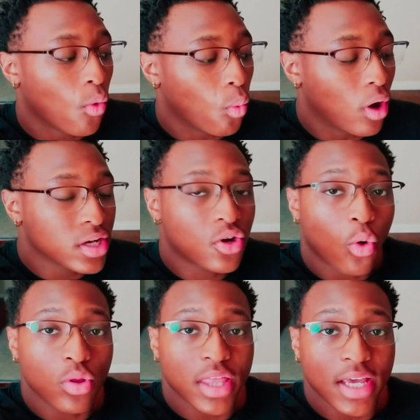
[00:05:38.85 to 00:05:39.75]
One
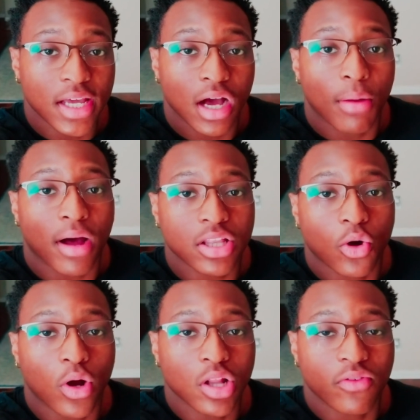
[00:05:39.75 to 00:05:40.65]
cool thing about the
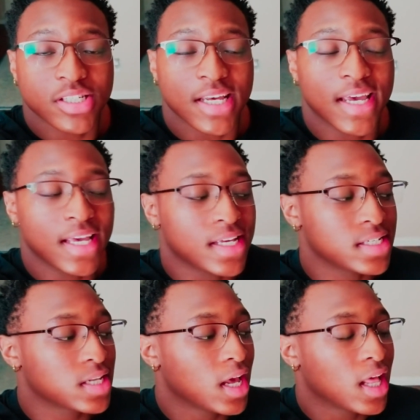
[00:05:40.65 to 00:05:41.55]
coilovers
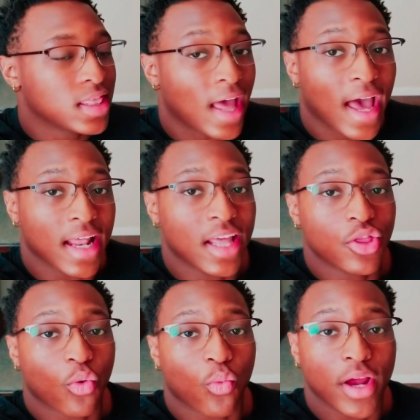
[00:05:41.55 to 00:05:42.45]
is that in
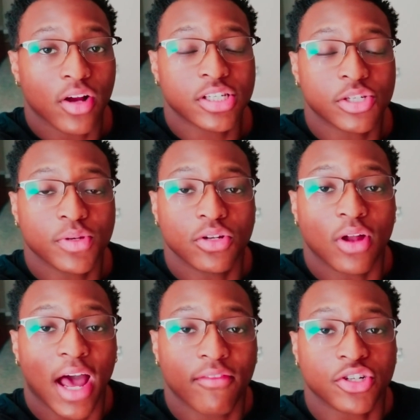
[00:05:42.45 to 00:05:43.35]
the rear, since we do
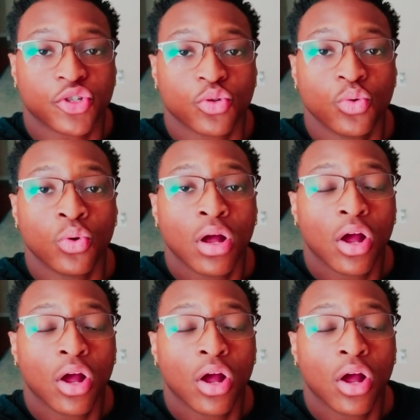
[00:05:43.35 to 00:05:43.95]
not have a true